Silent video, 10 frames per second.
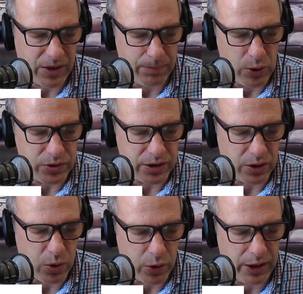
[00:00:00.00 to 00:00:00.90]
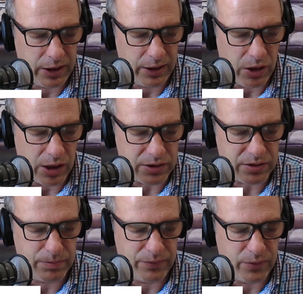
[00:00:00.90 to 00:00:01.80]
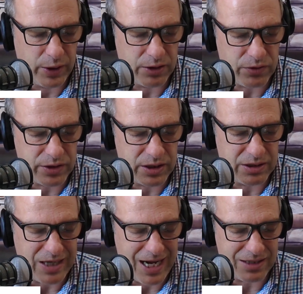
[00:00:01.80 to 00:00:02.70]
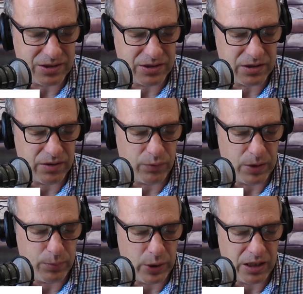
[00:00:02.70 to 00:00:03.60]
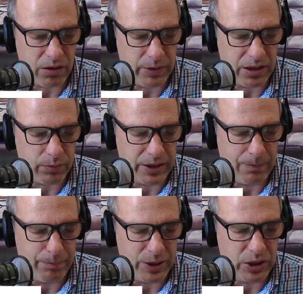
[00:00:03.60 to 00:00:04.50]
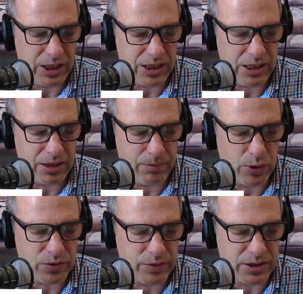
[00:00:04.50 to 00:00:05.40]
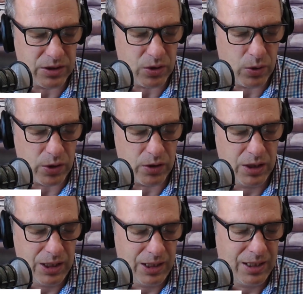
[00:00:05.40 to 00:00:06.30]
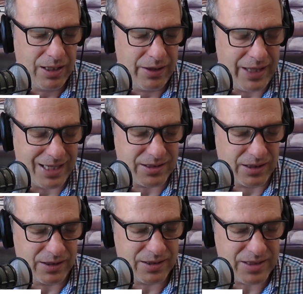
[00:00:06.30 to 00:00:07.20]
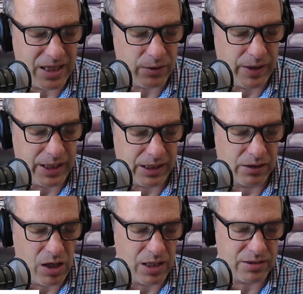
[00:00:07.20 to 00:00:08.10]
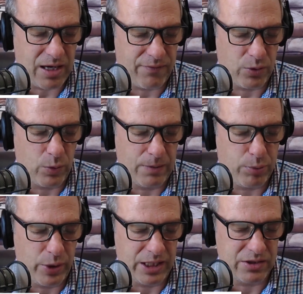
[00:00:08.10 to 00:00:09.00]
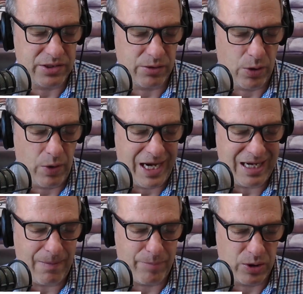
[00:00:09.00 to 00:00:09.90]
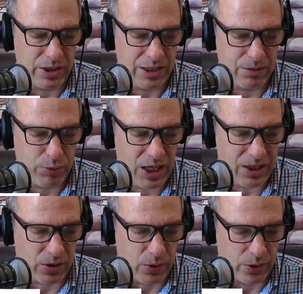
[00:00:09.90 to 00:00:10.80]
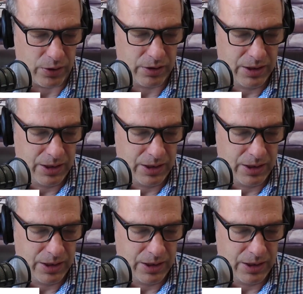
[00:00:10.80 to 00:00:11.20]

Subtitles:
posted a quarterly loss before interest and taxes of 1.33 billion in the most recent quarter. That's an accelerating loss after 1.08 billion in the prior quarter.